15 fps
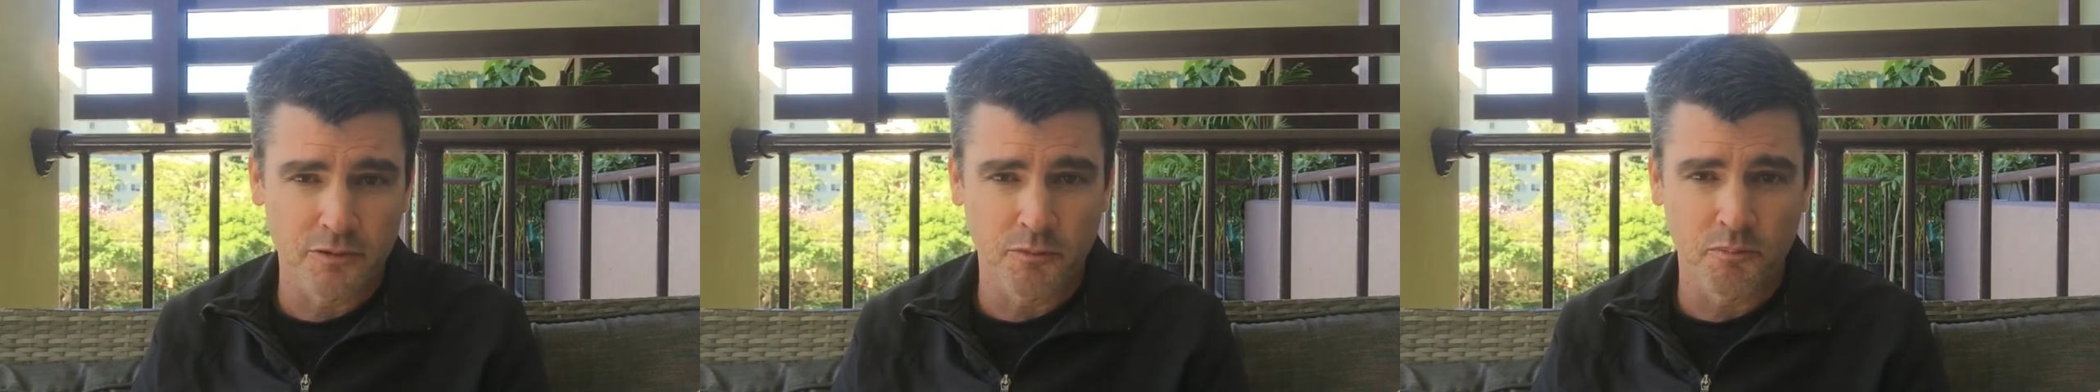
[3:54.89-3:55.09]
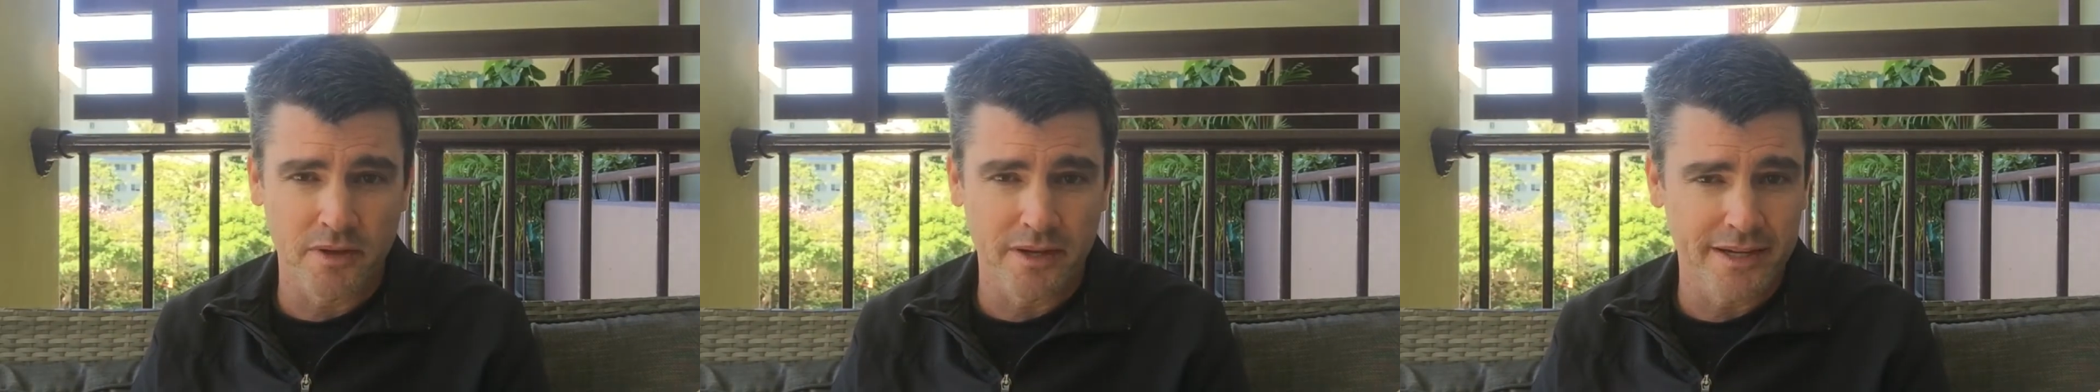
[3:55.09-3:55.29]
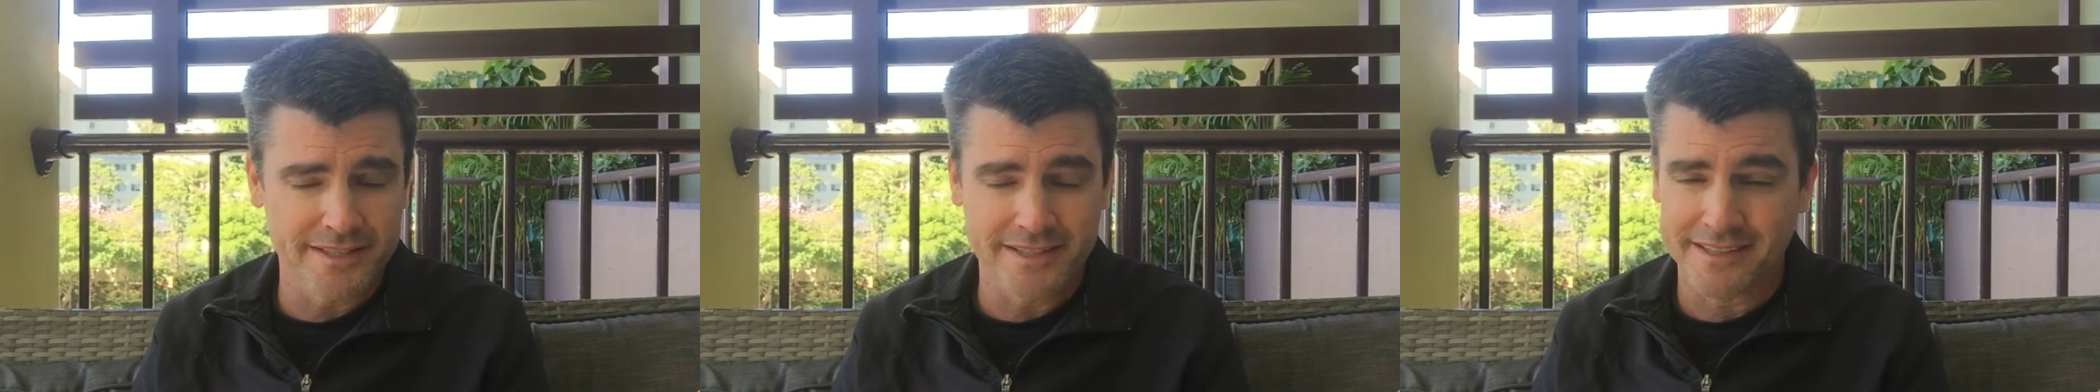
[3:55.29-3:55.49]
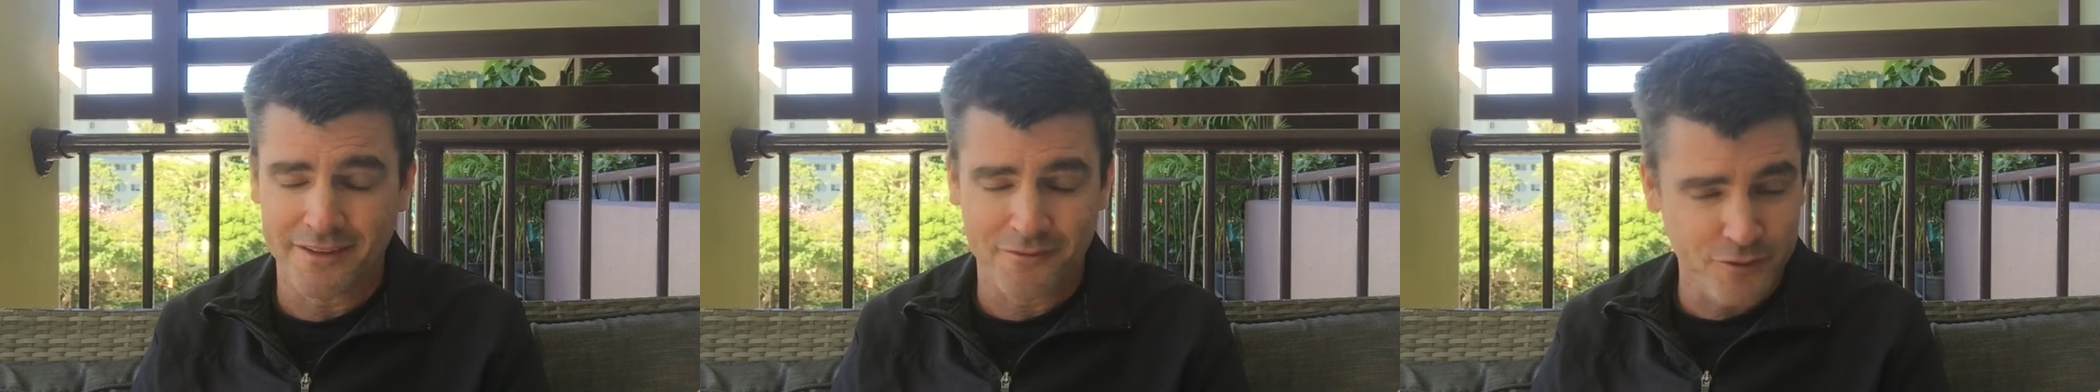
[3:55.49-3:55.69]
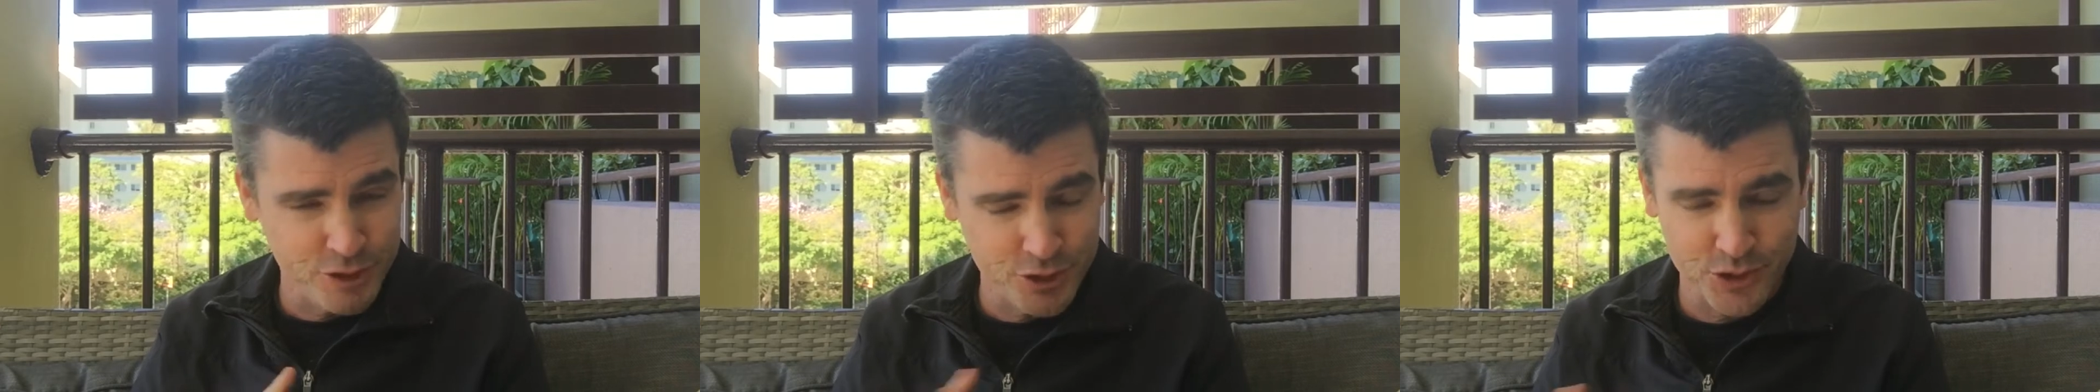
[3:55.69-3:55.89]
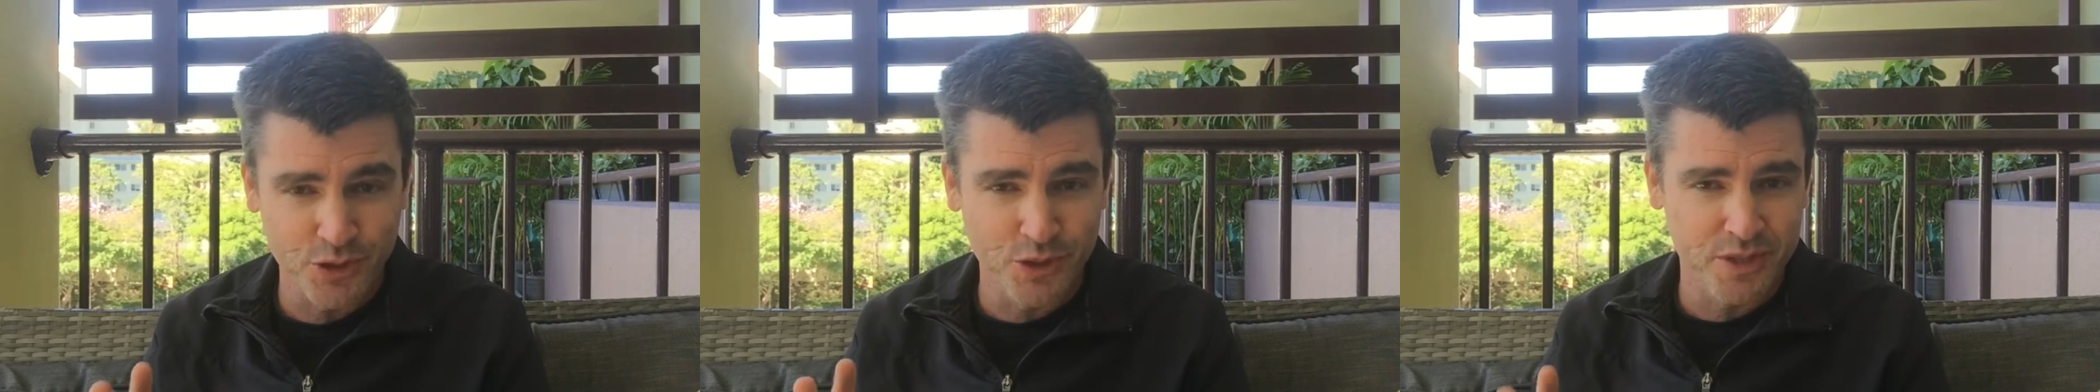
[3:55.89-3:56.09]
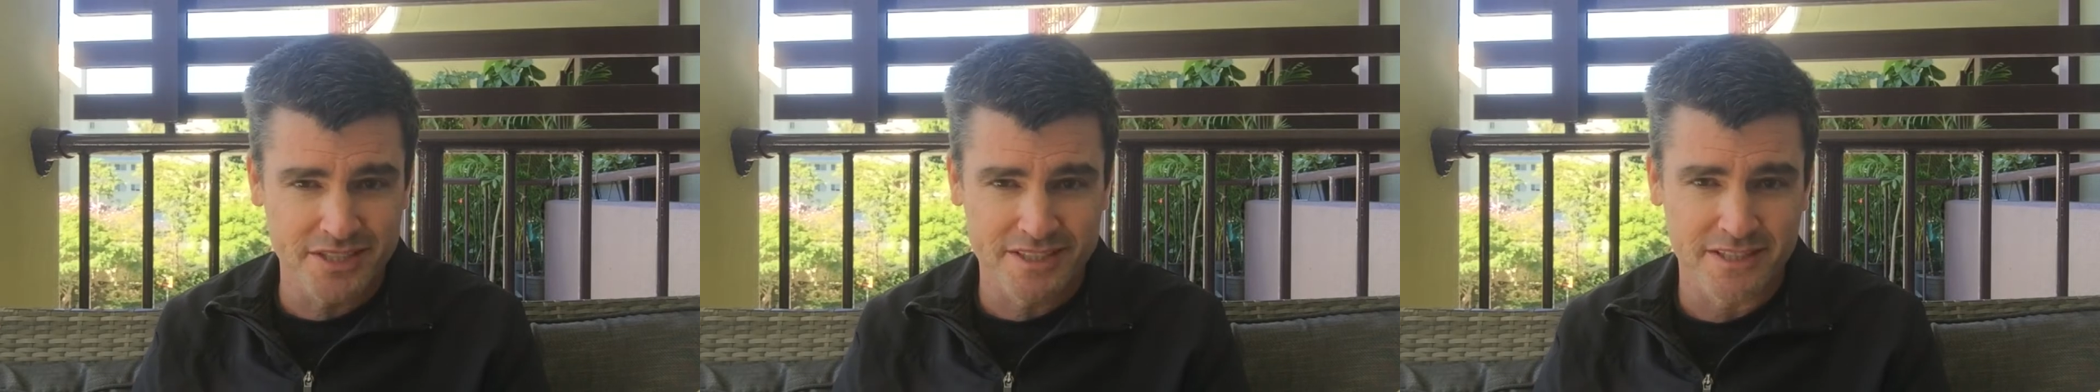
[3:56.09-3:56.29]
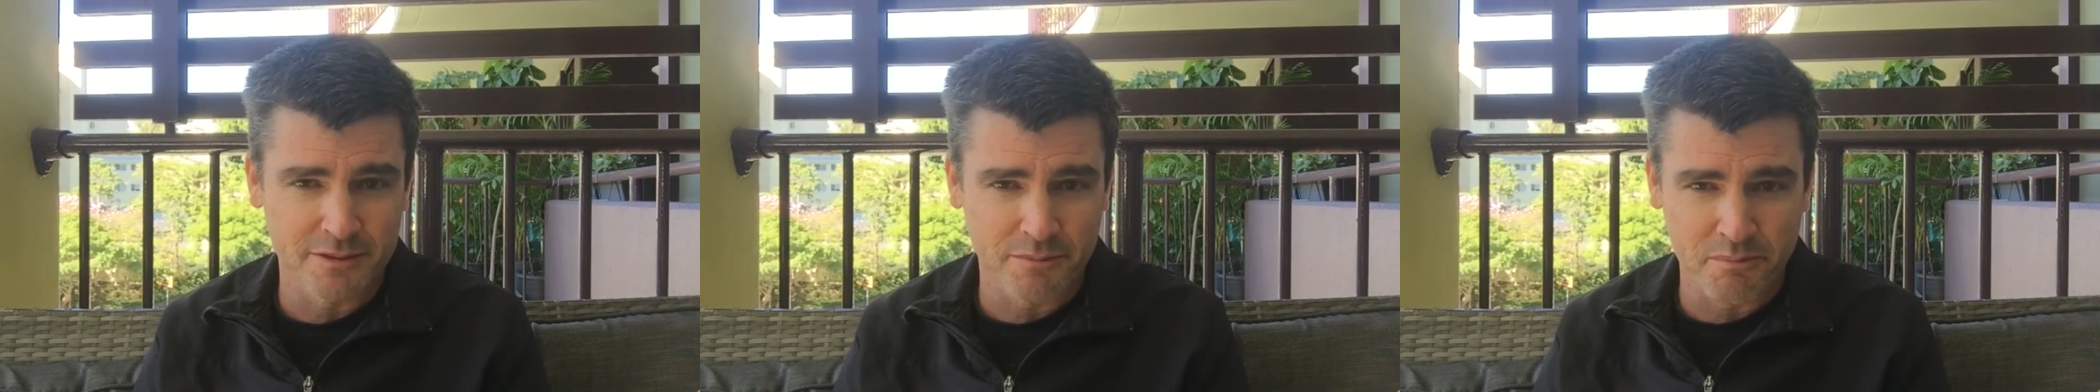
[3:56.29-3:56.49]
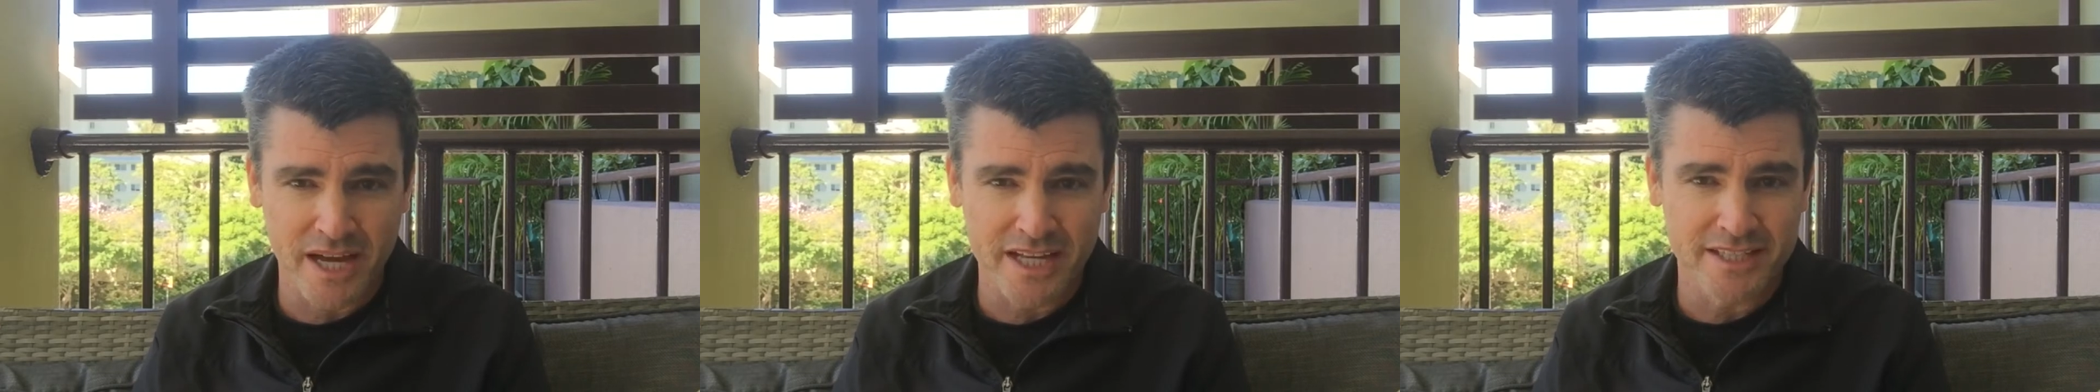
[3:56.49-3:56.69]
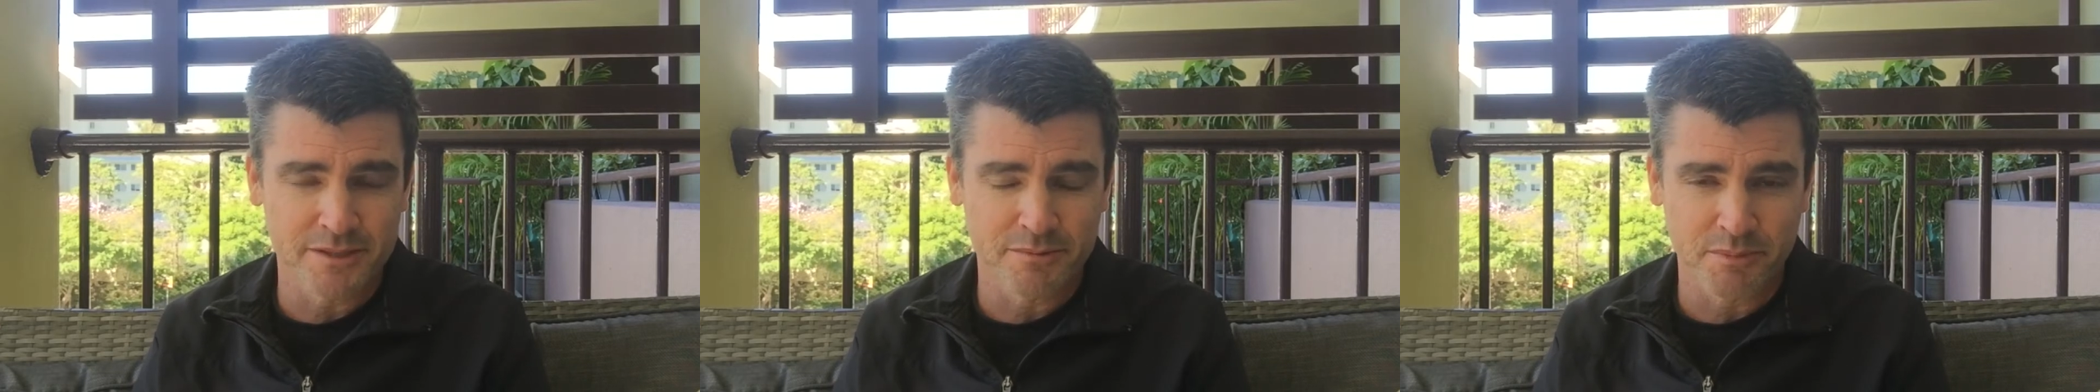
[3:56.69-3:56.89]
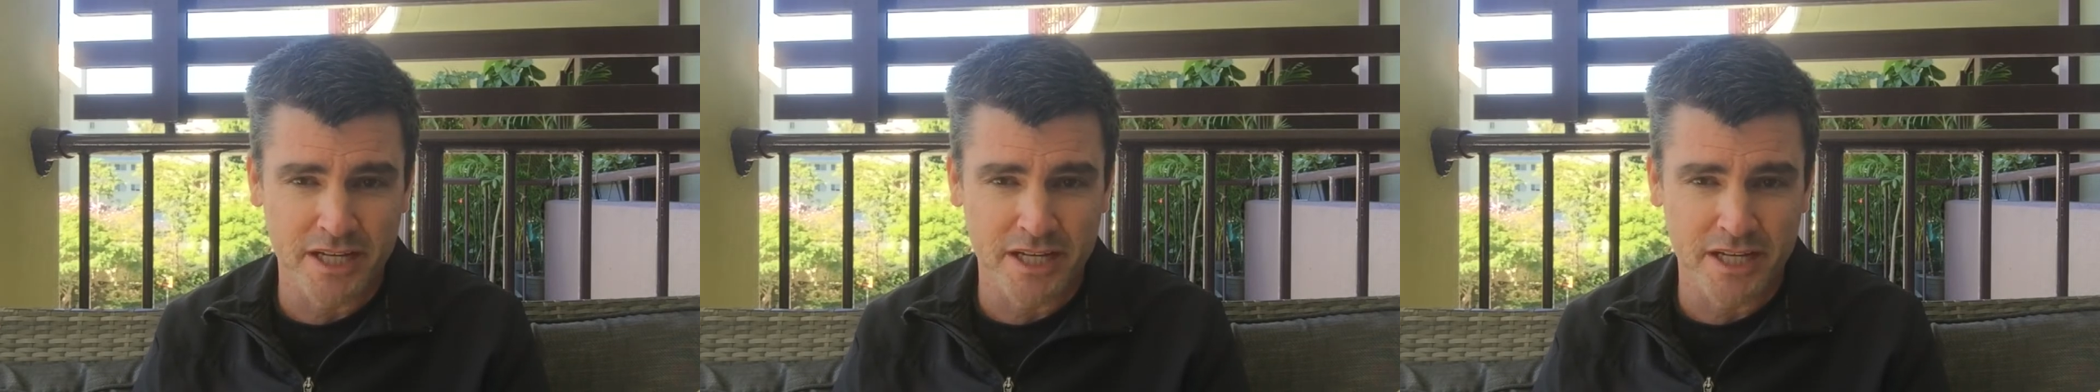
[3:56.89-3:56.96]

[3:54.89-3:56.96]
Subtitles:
a much,